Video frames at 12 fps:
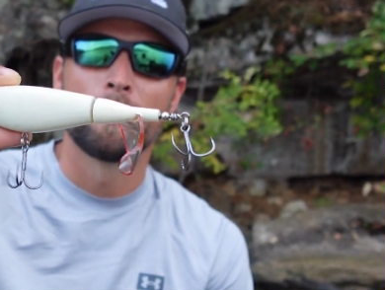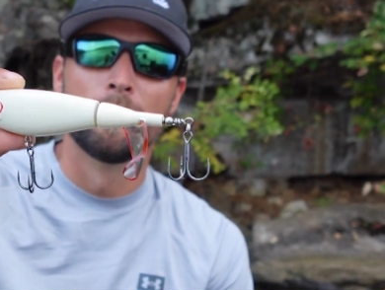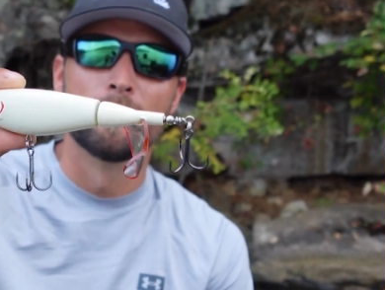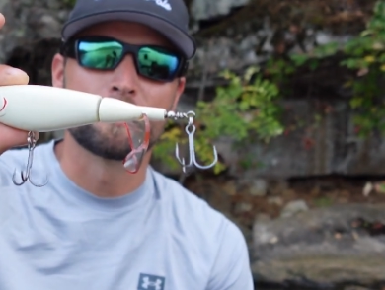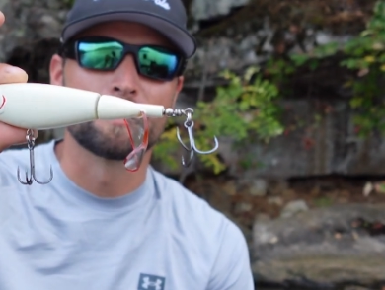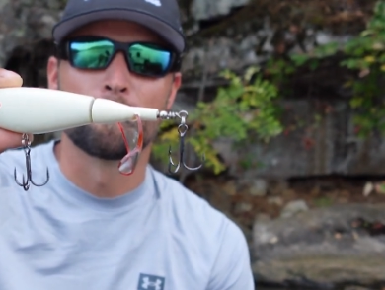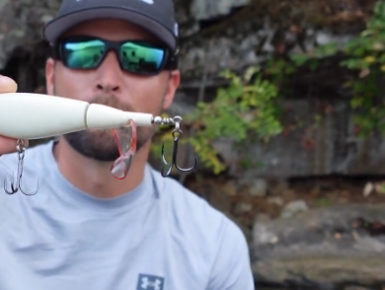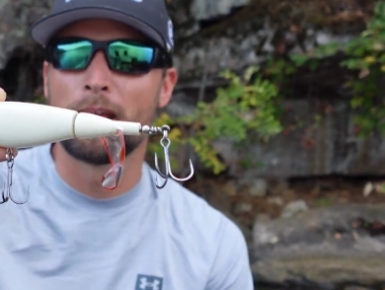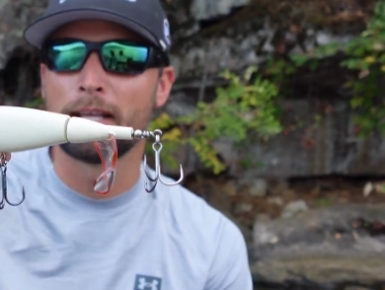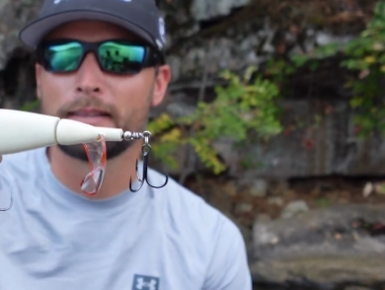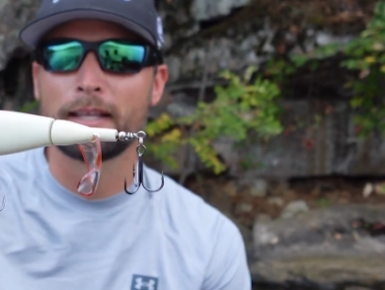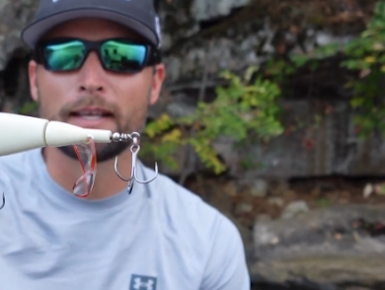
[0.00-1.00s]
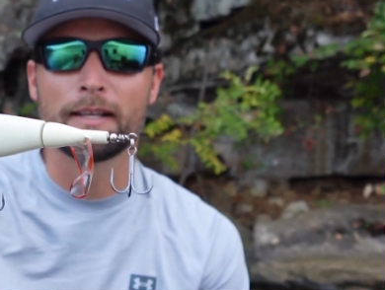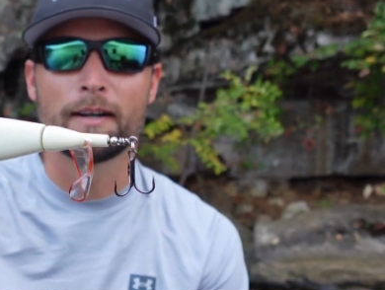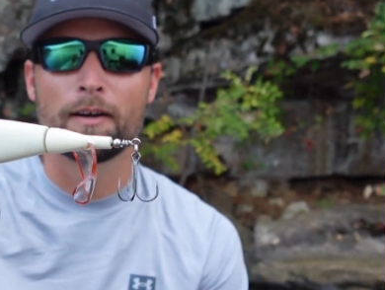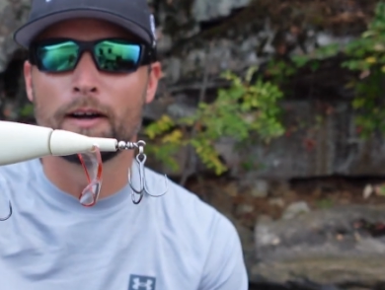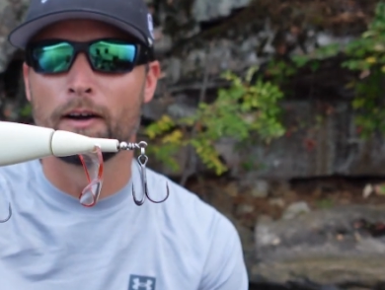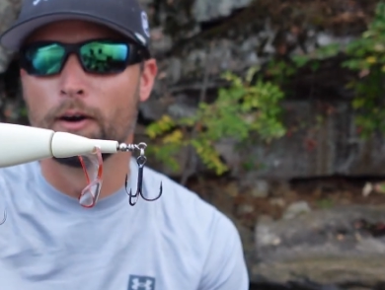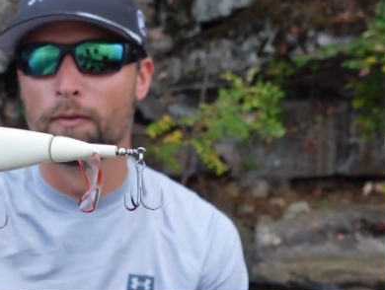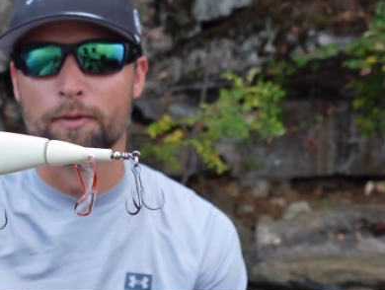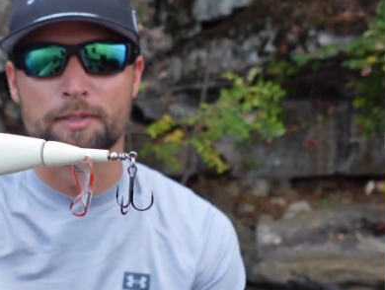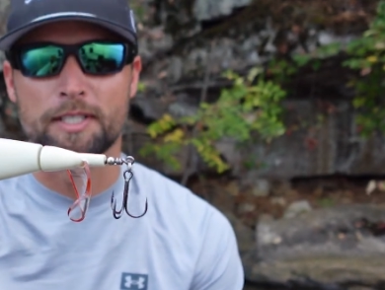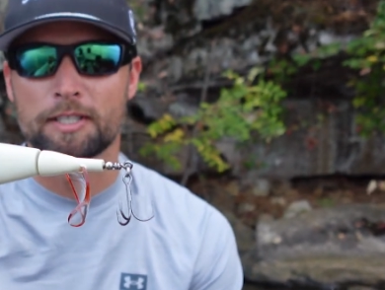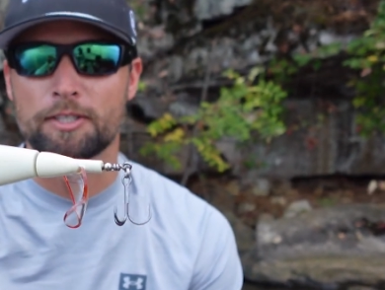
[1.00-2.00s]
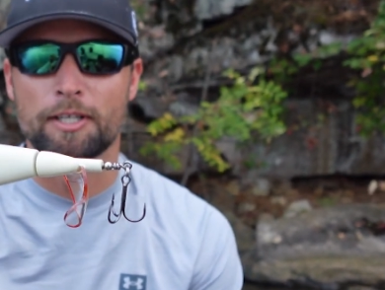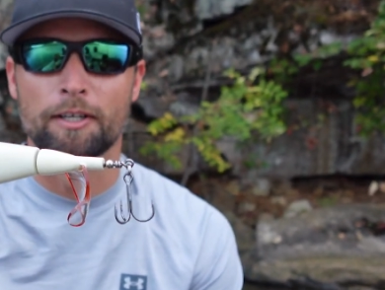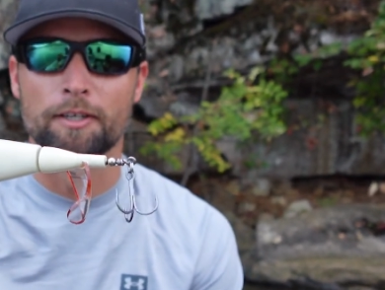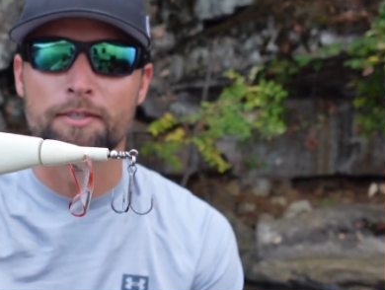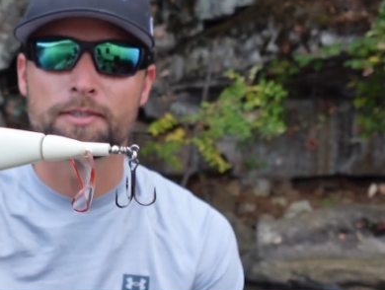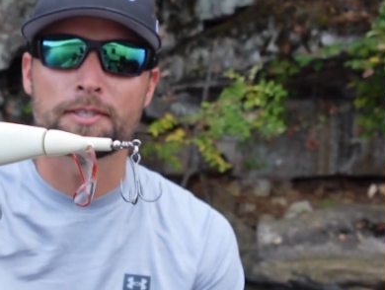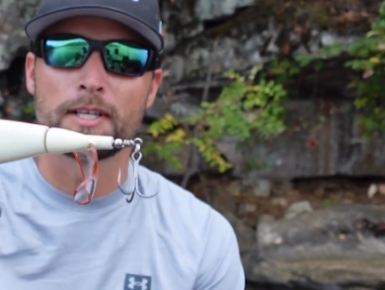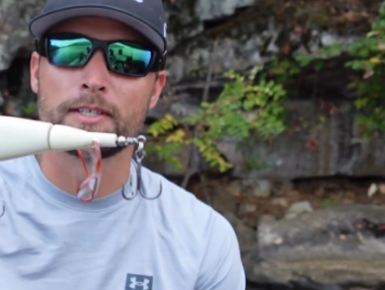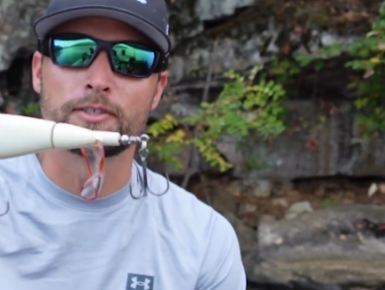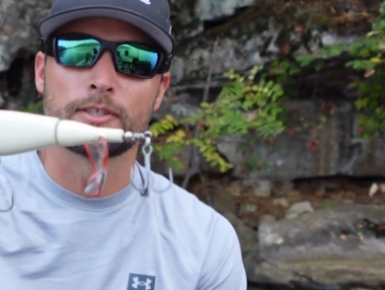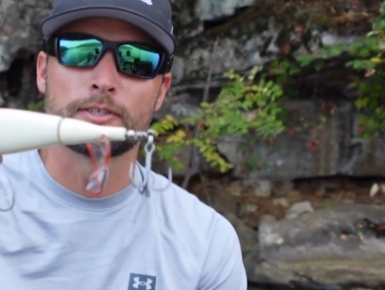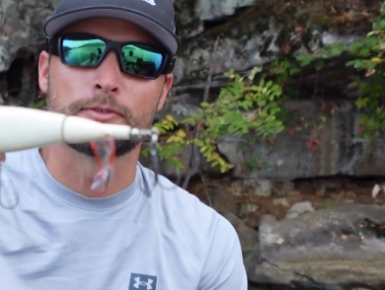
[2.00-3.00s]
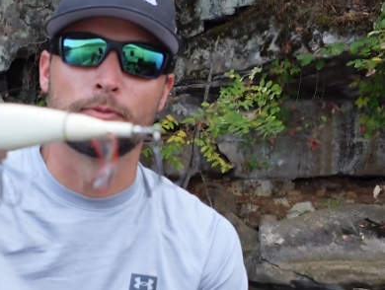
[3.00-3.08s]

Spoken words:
This is a bait that over 6 years has just